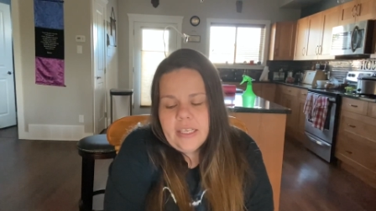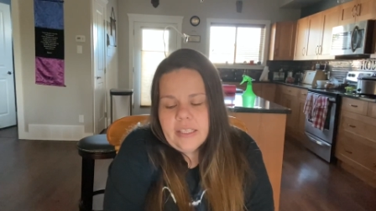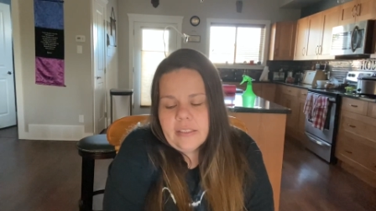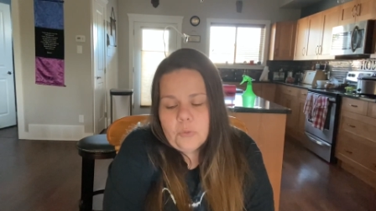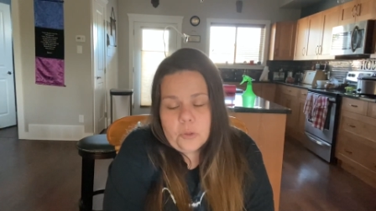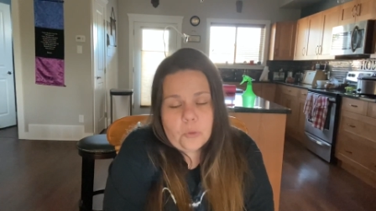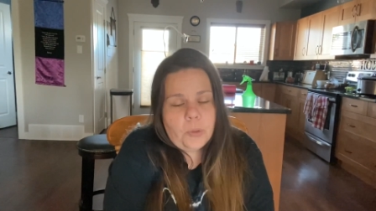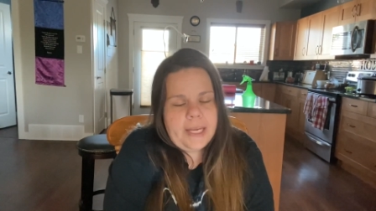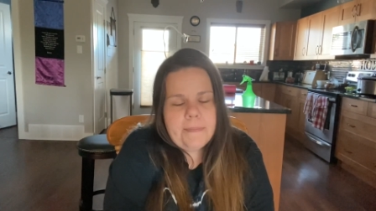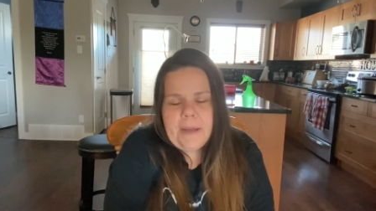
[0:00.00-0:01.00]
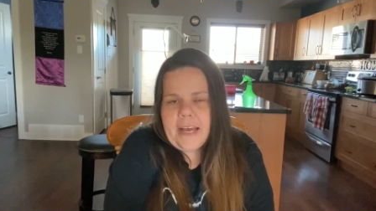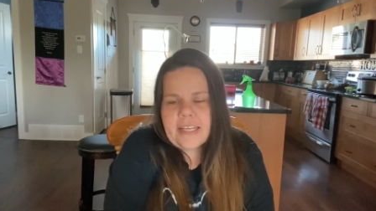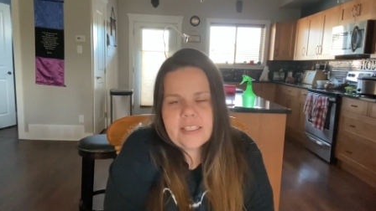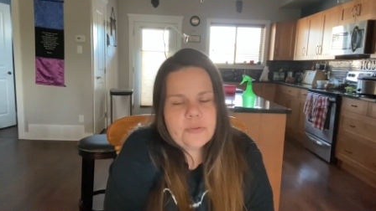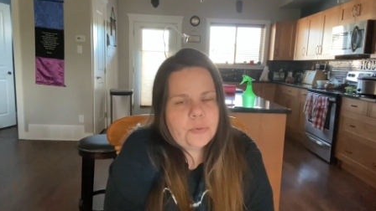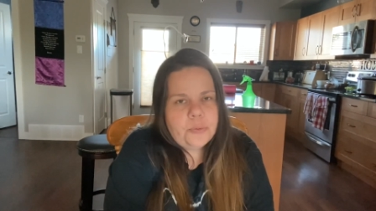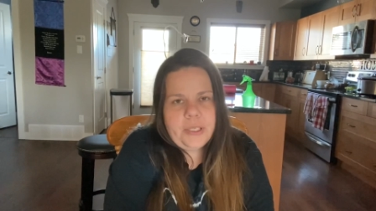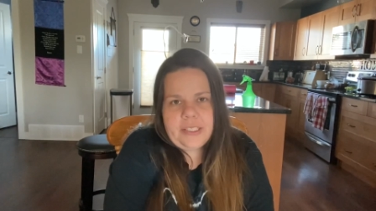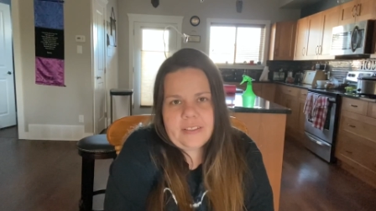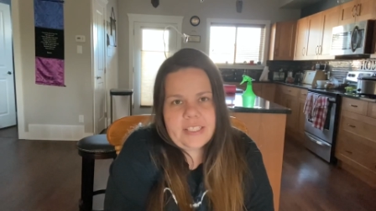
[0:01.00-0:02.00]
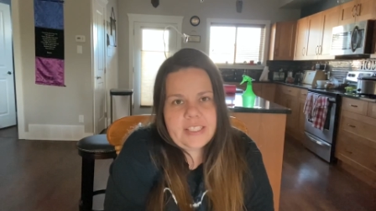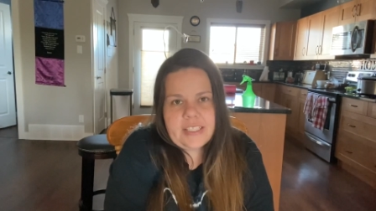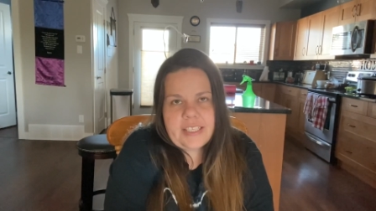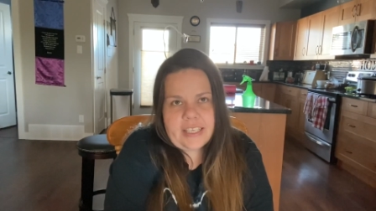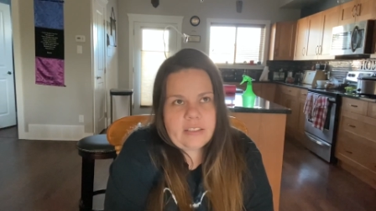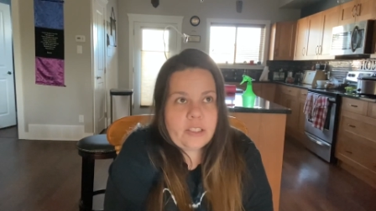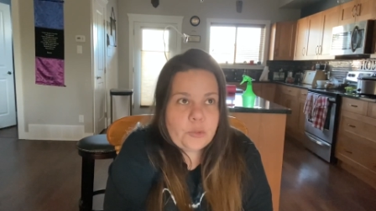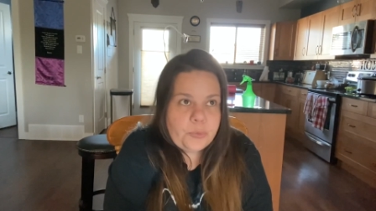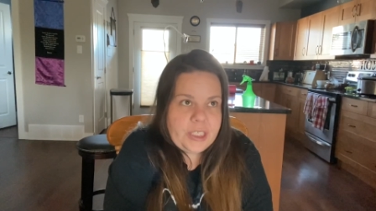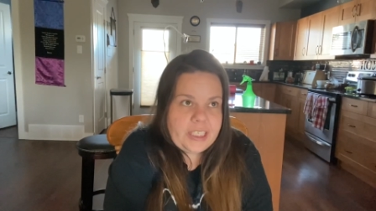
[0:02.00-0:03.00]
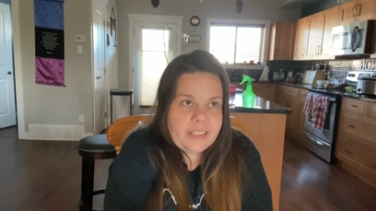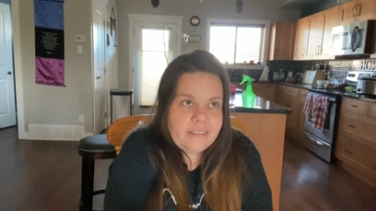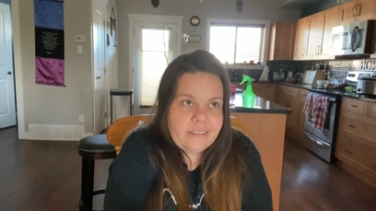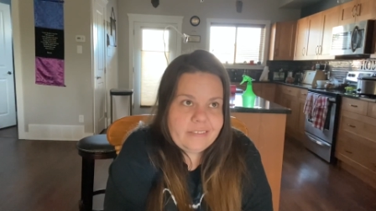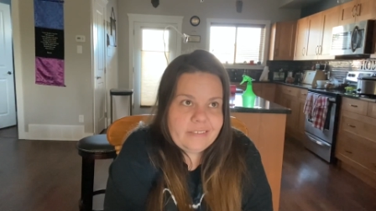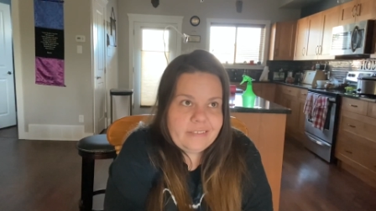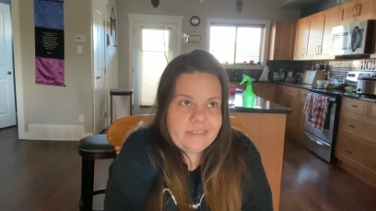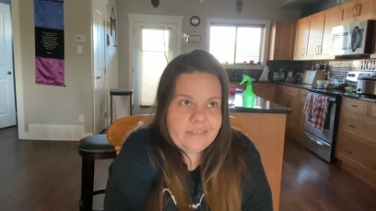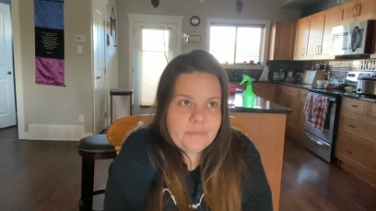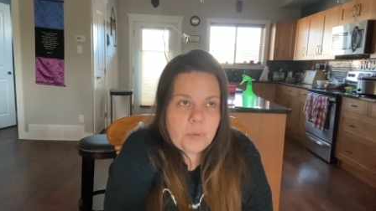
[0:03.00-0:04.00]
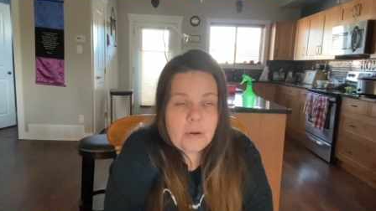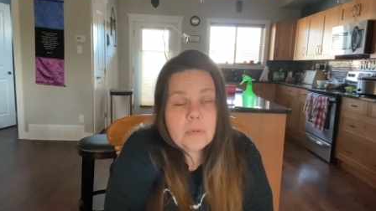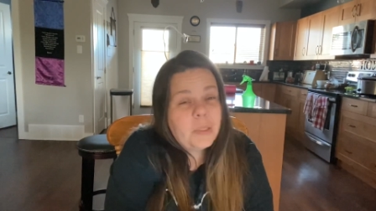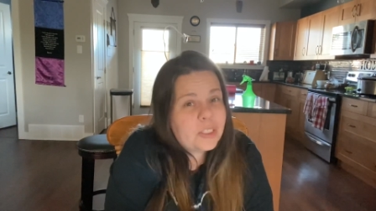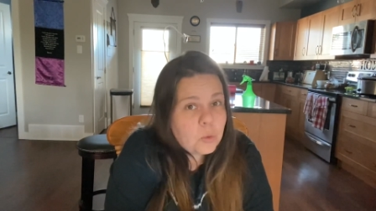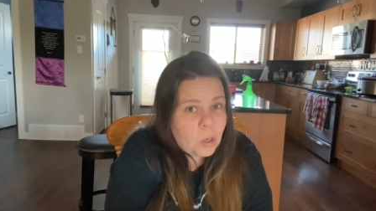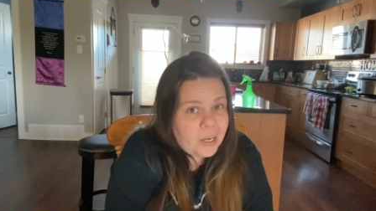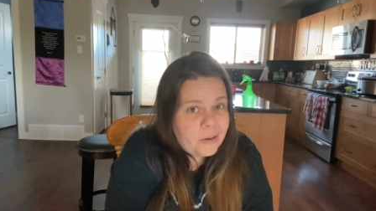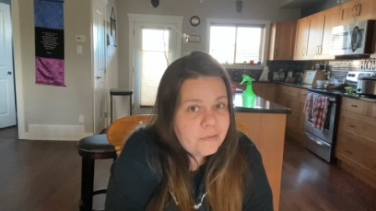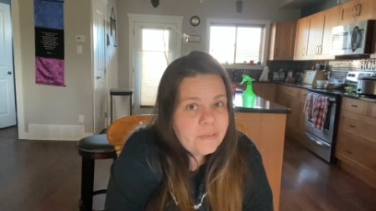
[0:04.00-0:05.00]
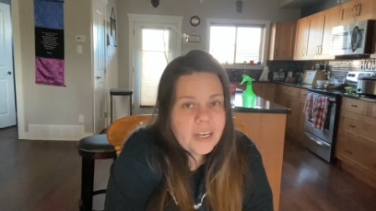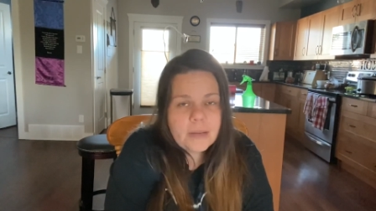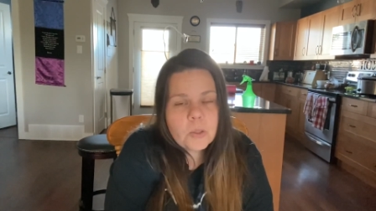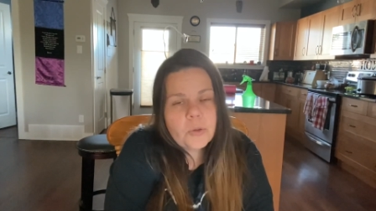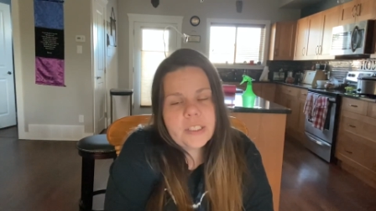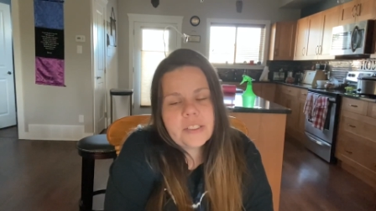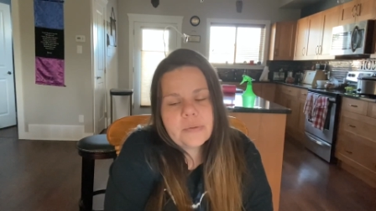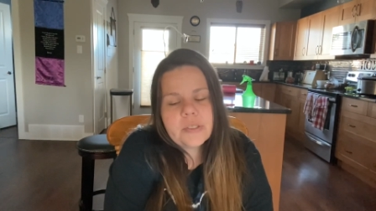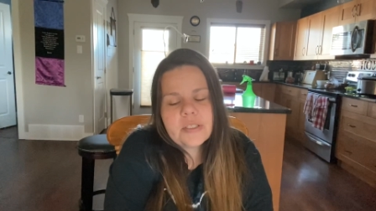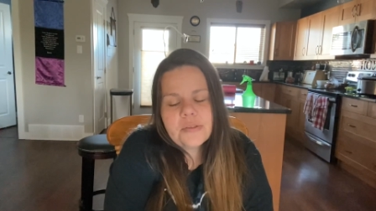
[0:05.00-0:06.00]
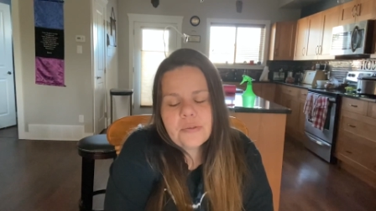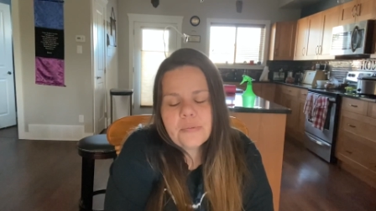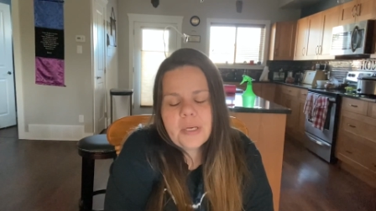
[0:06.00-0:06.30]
We're way past, like this is technically week probably 12, I'm going to assume.